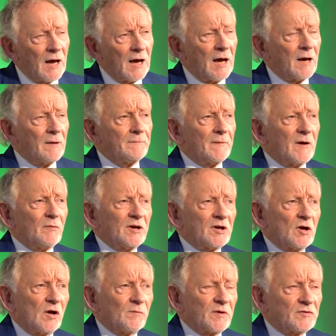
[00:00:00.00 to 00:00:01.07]
um, I went
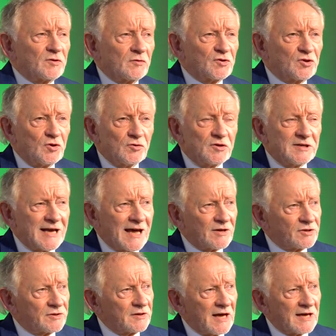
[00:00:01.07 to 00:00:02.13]
a couple of student
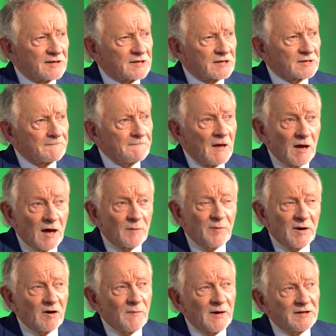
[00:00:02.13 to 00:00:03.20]
dance, dances. And
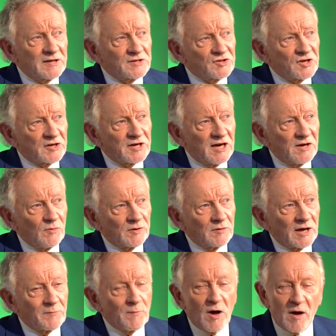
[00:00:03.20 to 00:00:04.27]
bear in mind, this is a time when
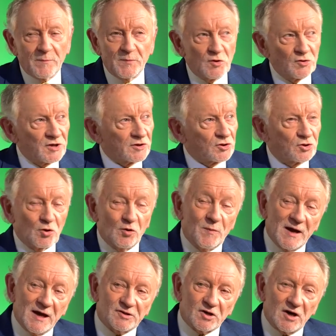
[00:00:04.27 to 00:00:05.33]
like pop music and show
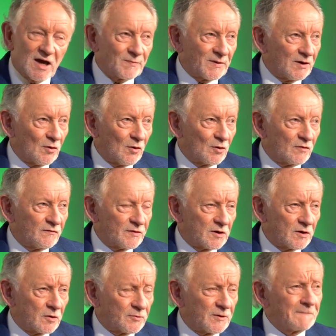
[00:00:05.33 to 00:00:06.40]
bands are happening all over the
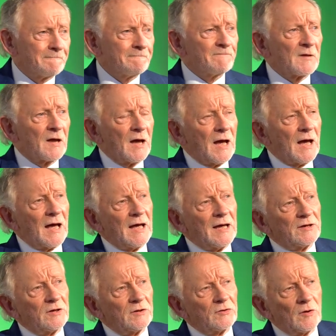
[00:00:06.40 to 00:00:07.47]
country. Yeah.
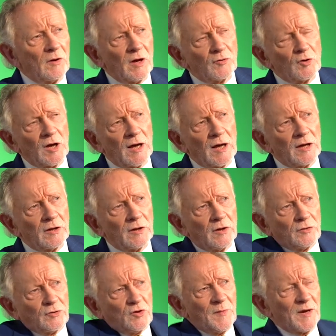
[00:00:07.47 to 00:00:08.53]
And uh,
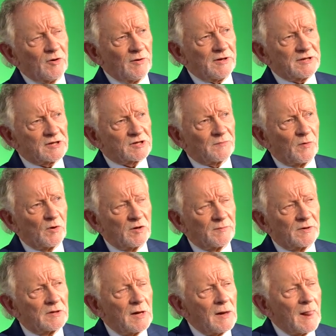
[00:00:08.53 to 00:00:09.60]
to my great
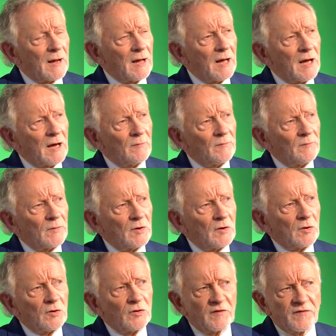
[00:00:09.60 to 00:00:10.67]
disappointment, um,
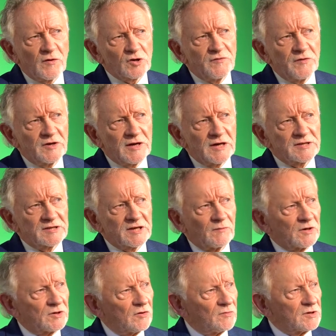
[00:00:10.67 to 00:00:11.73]
the first few dances I
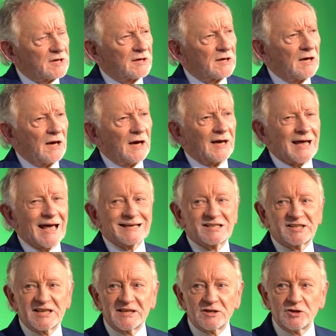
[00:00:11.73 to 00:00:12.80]
went to was like a, a
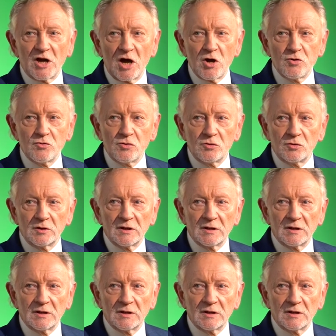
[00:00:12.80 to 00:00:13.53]
sit down